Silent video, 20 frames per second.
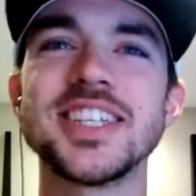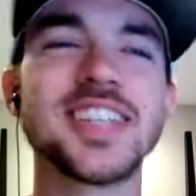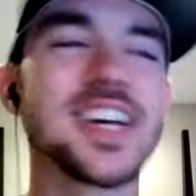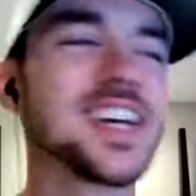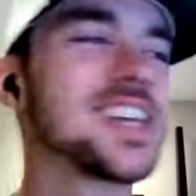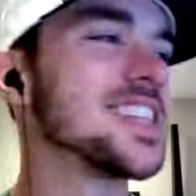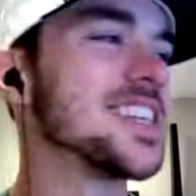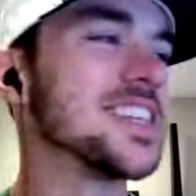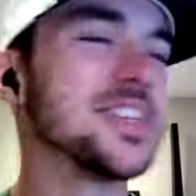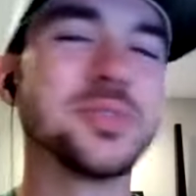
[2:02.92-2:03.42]

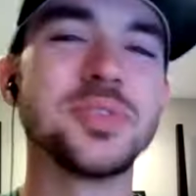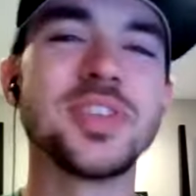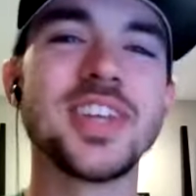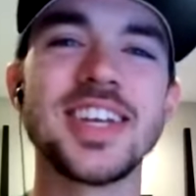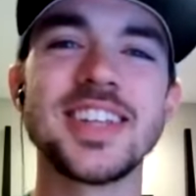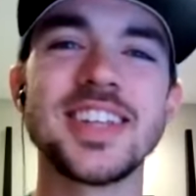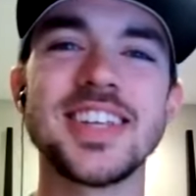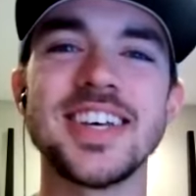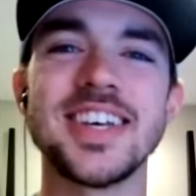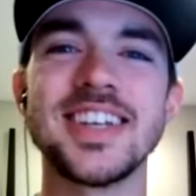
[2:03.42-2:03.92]
Cycling, you'd
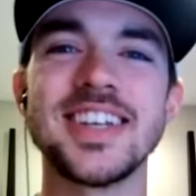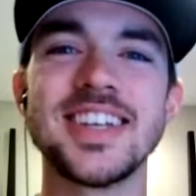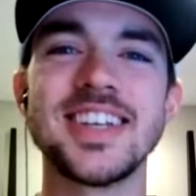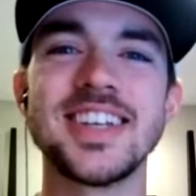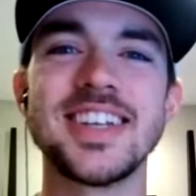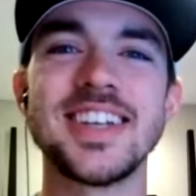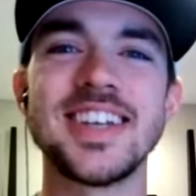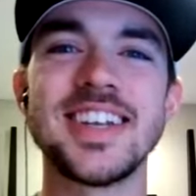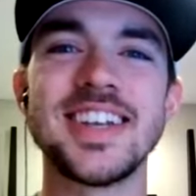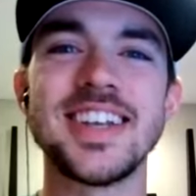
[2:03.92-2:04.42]
think that
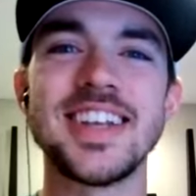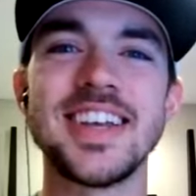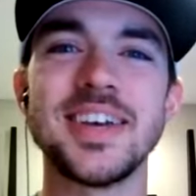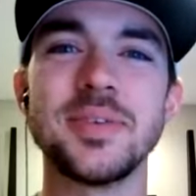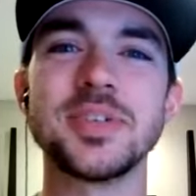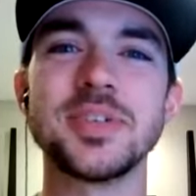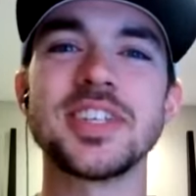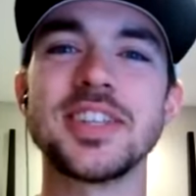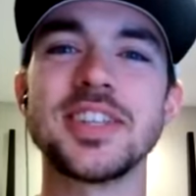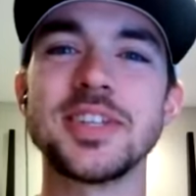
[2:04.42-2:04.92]
it
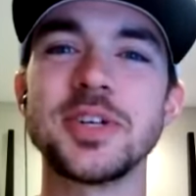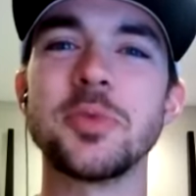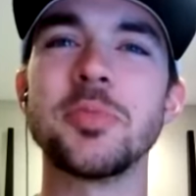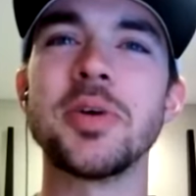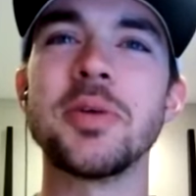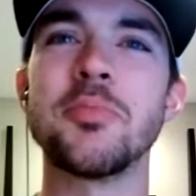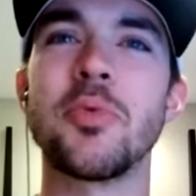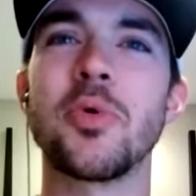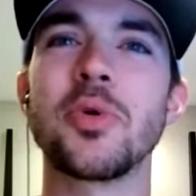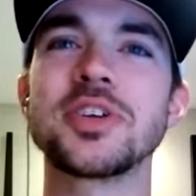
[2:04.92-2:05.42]
was a little
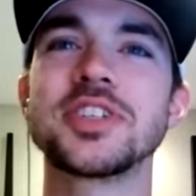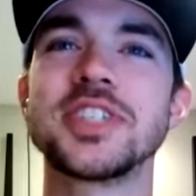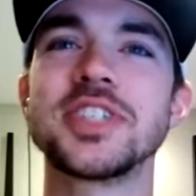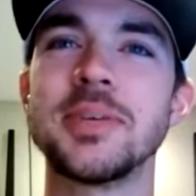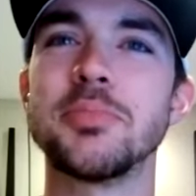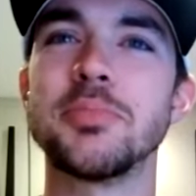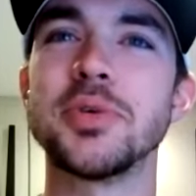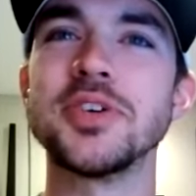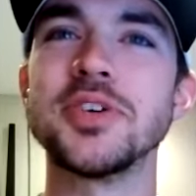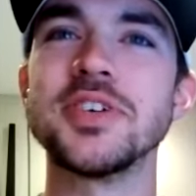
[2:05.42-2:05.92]
bit more
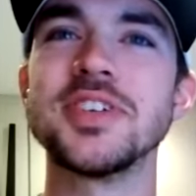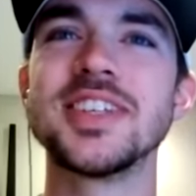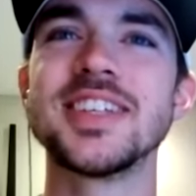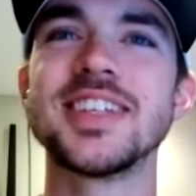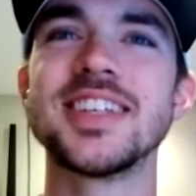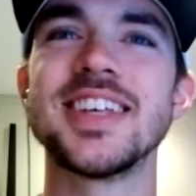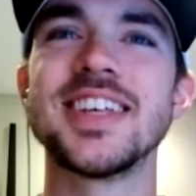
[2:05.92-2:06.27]
simple